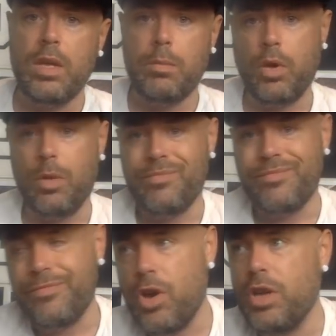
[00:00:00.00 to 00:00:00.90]
But
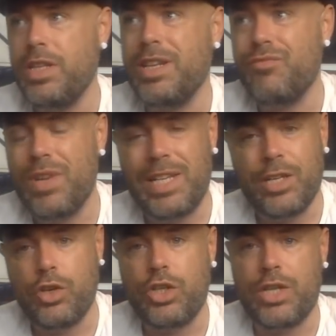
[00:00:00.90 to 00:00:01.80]
Vardy didn't really
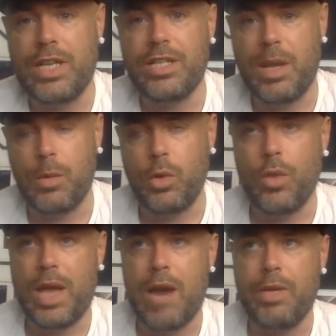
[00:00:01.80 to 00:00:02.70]
took his chance tonight. We know
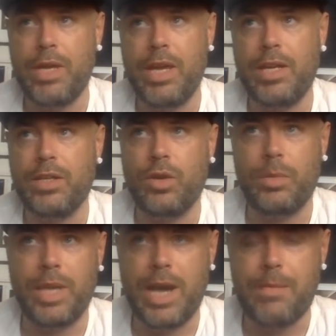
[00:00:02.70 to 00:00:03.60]
that Harry Kane is going
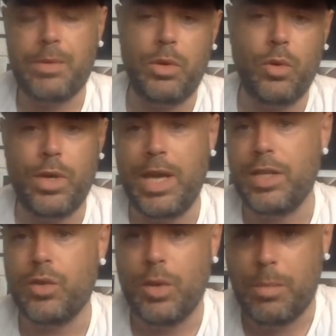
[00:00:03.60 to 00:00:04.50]
to be captain. We know
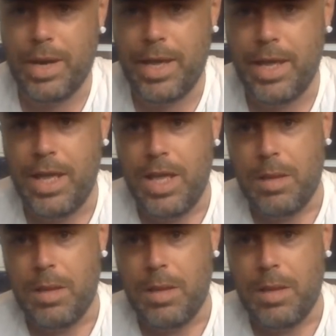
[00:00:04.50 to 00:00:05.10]
Kane's going to play.